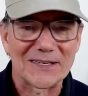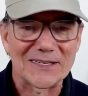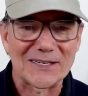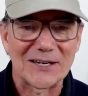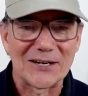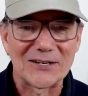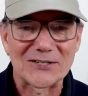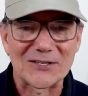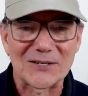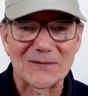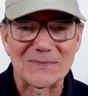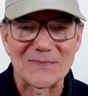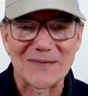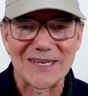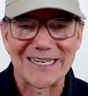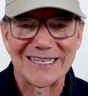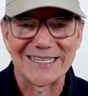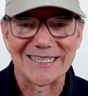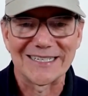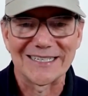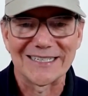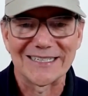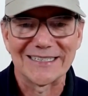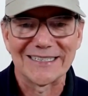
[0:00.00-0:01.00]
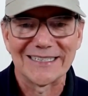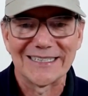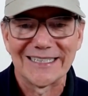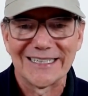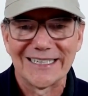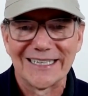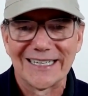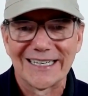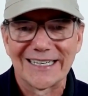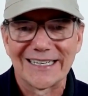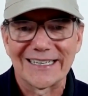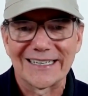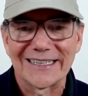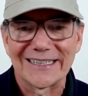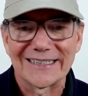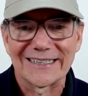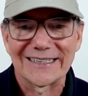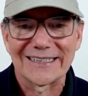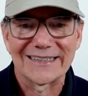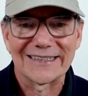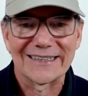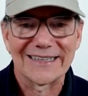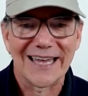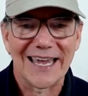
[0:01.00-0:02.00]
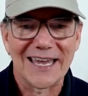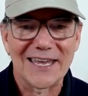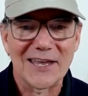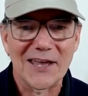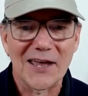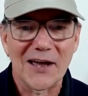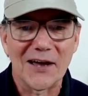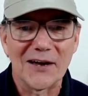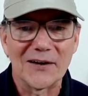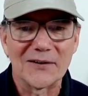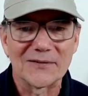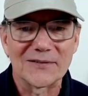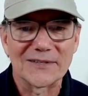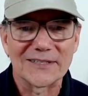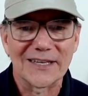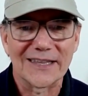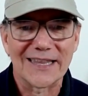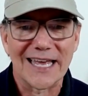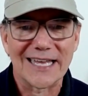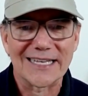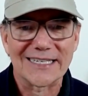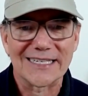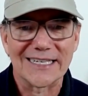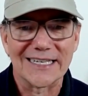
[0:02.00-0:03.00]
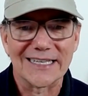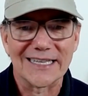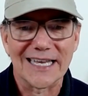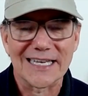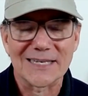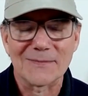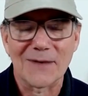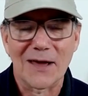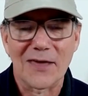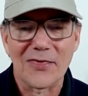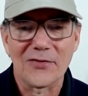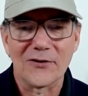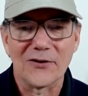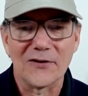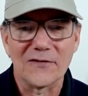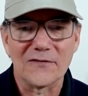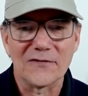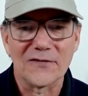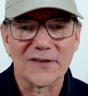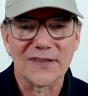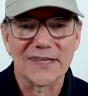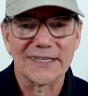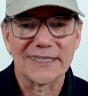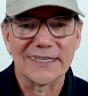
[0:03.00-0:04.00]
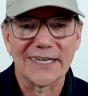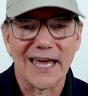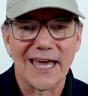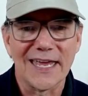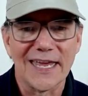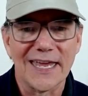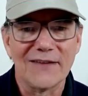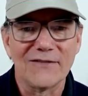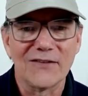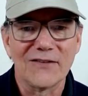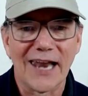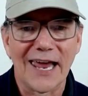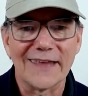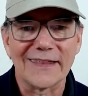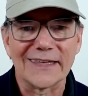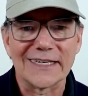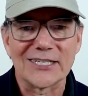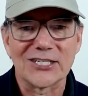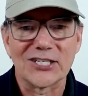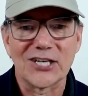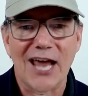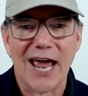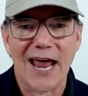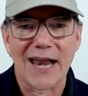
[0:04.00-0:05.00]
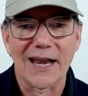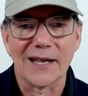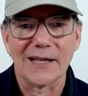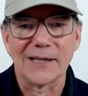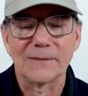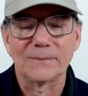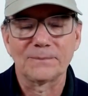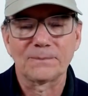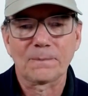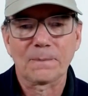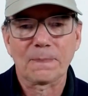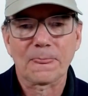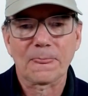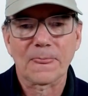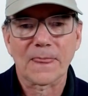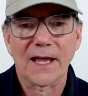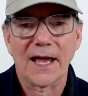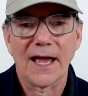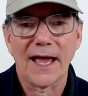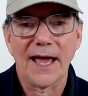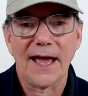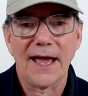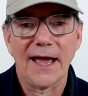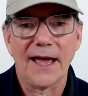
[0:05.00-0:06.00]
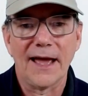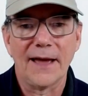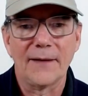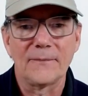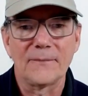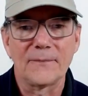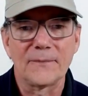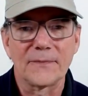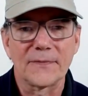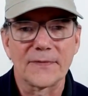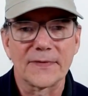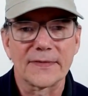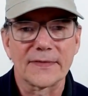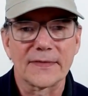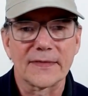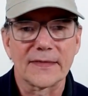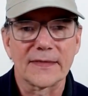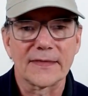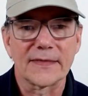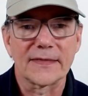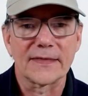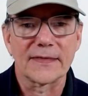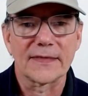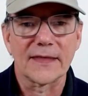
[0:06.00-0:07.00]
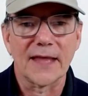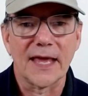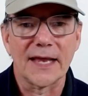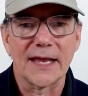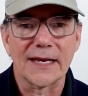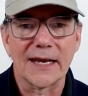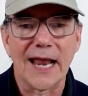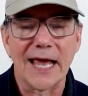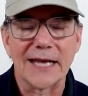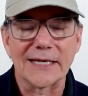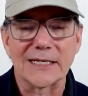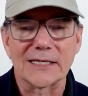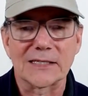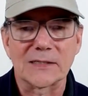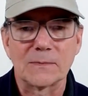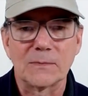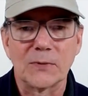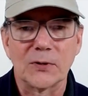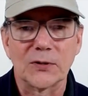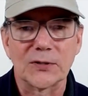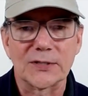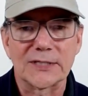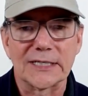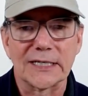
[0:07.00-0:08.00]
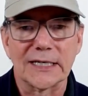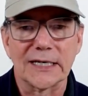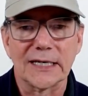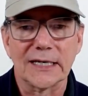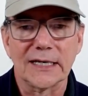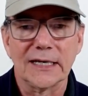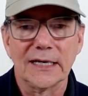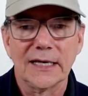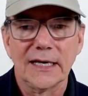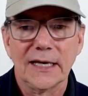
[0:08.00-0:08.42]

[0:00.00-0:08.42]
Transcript: social media. There you go. So that's it. That's my thought for the day. If you like this channel and you'd like to support it,